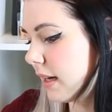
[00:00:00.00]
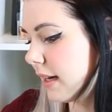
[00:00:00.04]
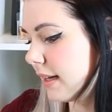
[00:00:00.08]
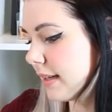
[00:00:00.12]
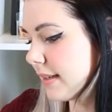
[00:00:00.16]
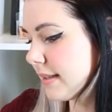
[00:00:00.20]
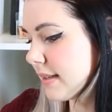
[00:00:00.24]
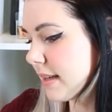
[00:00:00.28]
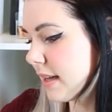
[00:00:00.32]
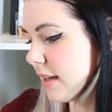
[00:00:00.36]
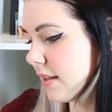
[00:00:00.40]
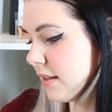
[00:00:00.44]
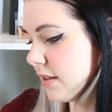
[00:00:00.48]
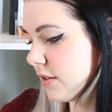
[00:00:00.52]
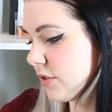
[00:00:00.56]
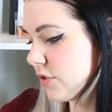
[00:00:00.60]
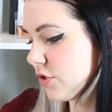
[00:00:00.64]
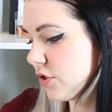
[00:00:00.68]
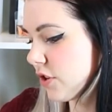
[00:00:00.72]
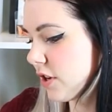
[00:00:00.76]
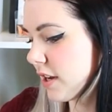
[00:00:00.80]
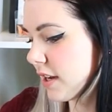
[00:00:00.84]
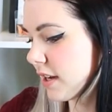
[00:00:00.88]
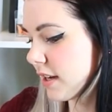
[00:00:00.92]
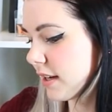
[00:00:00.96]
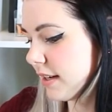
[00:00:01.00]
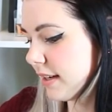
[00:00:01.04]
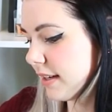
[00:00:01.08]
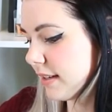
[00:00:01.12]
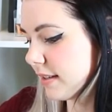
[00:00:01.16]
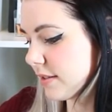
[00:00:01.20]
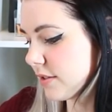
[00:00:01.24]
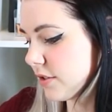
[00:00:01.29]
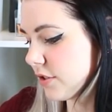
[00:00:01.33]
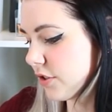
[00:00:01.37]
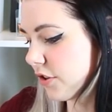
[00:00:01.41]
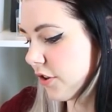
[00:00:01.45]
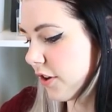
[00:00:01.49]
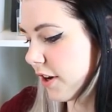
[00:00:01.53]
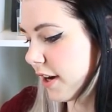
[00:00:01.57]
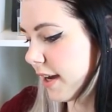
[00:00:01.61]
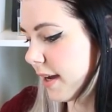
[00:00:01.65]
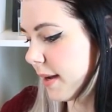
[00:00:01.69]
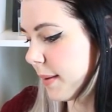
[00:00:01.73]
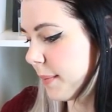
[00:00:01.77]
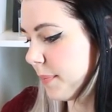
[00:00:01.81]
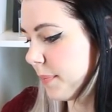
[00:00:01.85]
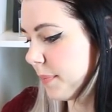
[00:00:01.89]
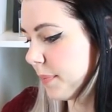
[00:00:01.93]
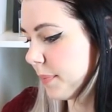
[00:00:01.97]
I saw this drawing on
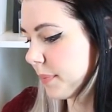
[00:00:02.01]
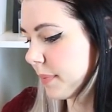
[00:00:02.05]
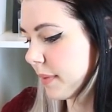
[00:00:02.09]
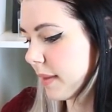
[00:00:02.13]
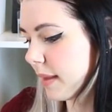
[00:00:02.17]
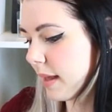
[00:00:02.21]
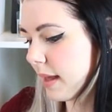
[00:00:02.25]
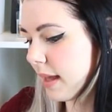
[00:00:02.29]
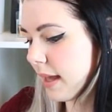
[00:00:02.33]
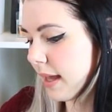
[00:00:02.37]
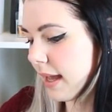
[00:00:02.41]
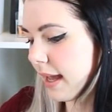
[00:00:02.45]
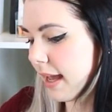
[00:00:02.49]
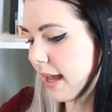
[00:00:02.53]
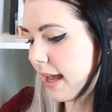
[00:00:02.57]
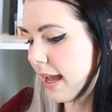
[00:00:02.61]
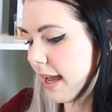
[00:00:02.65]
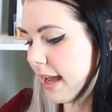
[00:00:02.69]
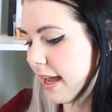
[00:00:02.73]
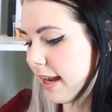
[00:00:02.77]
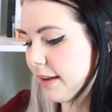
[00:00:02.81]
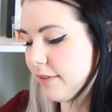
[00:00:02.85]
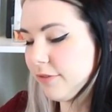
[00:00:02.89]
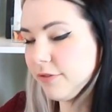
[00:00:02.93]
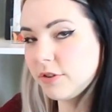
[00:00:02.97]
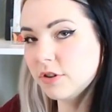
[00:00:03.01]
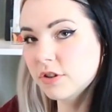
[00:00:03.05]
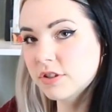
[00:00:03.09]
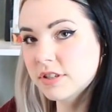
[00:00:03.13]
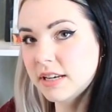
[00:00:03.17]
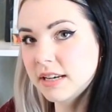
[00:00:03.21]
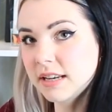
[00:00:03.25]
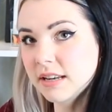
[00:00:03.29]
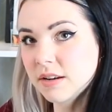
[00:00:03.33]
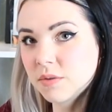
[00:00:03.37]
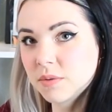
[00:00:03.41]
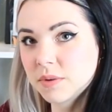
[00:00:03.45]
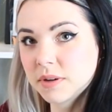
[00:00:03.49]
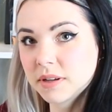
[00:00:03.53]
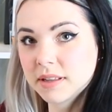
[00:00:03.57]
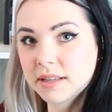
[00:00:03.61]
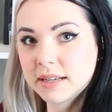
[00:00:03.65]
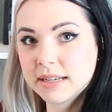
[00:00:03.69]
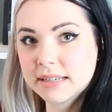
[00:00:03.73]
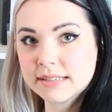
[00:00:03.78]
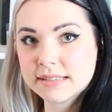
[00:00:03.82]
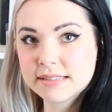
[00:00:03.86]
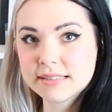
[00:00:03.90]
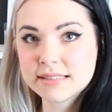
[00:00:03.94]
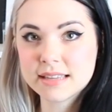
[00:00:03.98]
Instagram, and at first I didn't
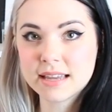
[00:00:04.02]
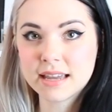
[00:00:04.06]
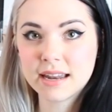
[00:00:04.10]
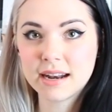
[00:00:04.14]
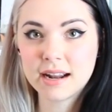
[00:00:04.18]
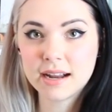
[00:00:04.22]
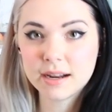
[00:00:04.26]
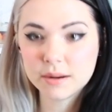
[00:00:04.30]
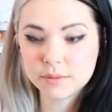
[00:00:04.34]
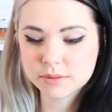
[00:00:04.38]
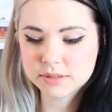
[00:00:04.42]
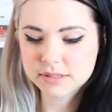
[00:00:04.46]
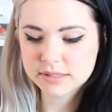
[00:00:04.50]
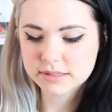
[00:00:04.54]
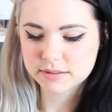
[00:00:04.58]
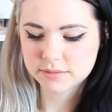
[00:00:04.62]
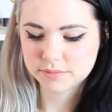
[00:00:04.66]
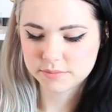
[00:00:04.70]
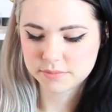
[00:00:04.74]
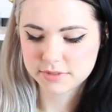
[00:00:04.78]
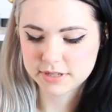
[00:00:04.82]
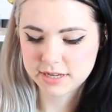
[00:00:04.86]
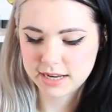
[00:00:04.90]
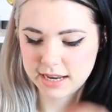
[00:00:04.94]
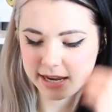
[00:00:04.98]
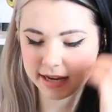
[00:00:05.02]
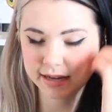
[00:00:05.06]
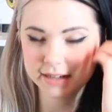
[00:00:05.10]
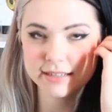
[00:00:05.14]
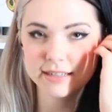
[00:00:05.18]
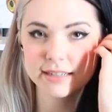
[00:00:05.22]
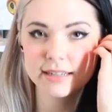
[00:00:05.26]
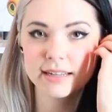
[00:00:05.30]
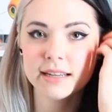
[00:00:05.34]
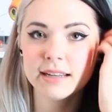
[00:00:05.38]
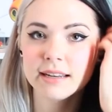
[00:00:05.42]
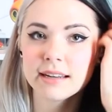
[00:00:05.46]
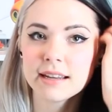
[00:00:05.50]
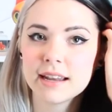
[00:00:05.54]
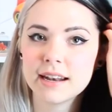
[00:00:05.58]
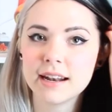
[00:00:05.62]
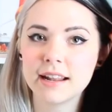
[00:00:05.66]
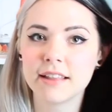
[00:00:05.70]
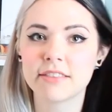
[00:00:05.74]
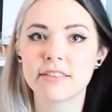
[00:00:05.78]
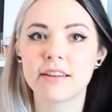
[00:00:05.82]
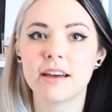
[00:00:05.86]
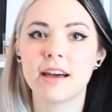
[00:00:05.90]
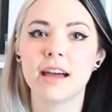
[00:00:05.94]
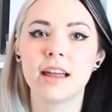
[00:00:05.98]
realize that I was tagged in it, and
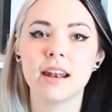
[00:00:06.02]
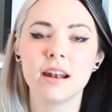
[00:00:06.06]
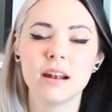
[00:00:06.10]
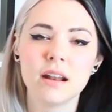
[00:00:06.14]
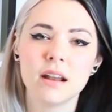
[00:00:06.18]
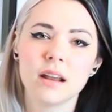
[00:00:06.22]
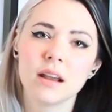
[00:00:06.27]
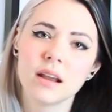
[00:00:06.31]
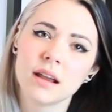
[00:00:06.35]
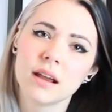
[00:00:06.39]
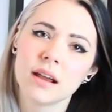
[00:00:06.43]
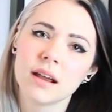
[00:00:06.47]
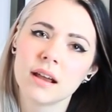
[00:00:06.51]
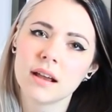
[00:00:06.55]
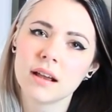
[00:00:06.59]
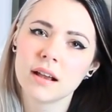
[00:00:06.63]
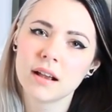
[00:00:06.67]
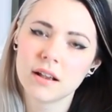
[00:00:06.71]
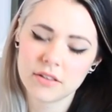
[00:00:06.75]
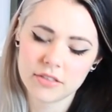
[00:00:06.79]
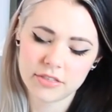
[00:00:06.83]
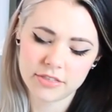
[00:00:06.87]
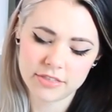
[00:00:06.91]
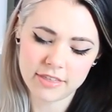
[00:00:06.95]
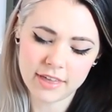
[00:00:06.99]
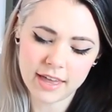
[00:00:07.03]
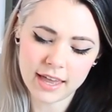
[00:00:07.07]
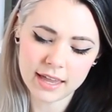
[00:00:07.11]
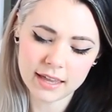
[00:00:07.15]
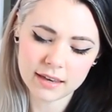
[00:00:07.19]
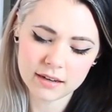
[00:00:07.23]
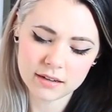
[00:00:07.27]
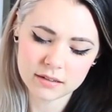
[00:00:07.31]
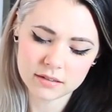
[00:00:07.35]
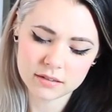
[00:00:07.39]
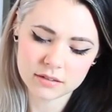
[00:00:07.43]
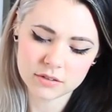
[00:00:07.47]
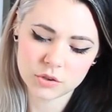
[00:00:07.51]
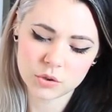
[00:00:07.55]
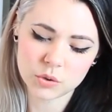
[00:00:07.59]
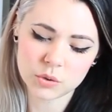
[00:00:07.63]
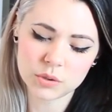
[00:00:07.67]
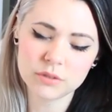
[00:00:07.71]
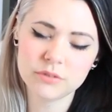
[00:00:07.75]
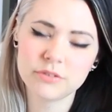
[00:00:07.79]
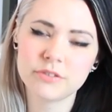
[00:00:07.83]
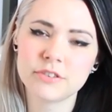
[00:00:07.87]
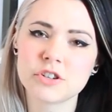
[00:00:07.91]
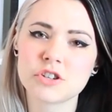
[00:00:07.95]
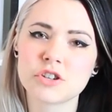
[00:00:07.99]
I thought, that
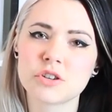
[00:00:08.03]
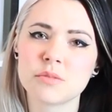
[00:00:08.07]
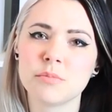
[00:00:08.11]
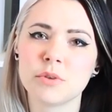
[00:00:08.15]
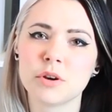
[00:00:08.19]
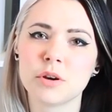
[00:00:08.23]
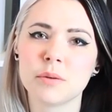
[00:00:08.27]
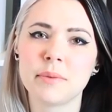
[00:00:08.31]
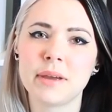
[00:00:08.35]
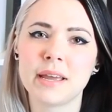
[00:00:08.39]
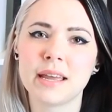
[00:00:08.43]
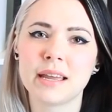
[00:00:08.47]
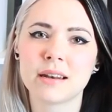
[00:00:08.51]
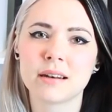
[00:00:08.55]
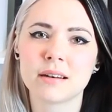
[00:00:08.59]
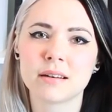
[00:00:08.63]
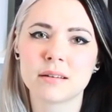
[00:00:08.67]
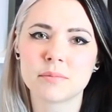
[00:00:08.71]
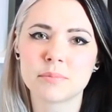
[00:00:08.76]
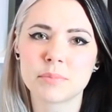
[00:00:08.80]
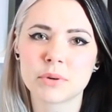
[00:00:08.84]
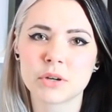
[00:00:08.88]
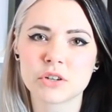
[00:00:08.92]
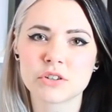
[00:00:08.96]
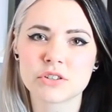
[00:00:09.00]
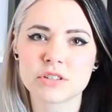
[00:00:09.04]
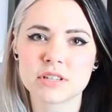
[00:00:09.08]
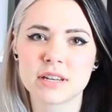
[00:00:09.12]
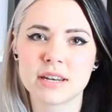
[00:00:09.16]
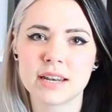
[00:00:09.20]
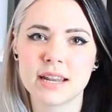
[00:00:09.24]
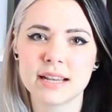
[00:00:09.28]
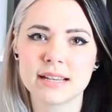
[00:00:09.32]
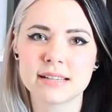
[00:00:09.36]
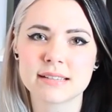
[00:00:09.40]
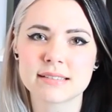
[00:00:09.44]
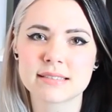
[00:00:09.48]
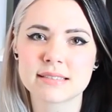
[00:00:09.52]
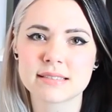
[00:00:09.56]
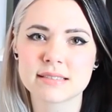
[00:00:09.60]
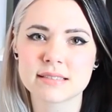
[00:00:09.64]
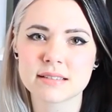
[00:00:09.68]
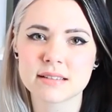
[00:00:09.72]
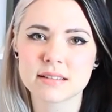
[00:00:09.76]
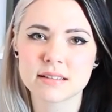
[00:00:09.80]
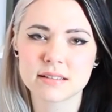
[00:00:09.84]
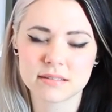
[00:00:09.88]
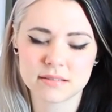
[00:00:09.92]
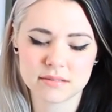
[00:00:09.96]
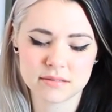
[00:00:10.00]
goldfish mermaid person has
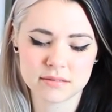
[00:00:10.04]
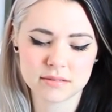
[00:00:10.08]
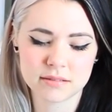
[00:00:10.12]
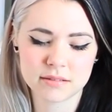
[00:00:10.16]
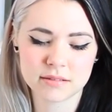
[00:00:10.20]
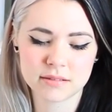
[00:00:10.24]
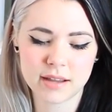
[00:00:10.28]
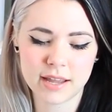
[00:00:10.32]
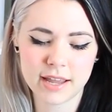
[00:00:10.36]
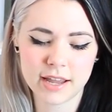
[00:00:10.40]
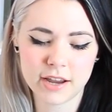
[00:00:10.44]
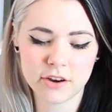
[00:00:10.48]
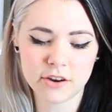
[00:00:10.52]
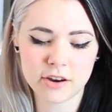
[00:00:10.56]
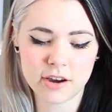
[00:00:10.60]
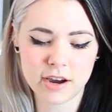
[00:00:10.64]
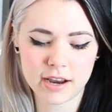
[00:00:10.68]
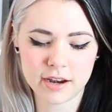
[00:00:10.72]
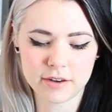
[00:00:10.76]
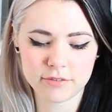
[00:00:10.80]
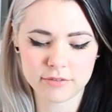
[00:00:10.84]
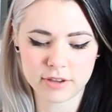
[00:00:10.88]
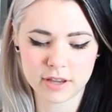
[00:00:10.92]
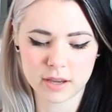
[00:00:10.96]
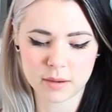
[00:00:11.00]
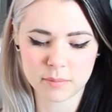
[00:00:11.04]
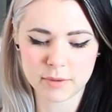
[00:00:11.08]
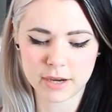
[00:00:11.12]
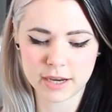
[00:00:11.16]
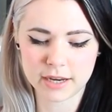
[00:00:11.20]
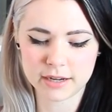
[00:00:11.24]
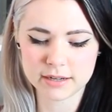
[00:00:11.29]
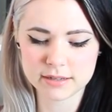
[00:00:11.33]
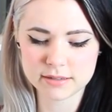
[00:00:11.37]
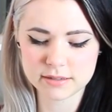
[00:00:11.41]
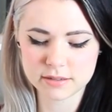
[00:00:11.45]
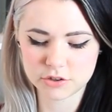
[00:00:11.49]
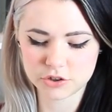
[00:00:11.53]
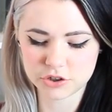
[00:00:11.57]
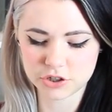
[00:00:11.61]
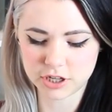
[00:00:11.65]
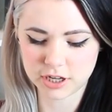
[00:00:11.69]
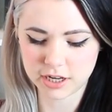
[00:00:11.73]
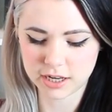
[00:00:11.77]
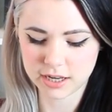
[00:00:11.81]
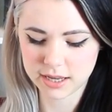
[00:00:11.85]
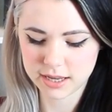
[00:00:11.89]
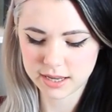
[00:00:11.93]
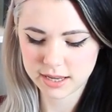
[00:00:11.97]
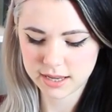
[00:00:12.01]
hair kind of like mine, doesn't
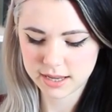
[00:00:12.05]
she?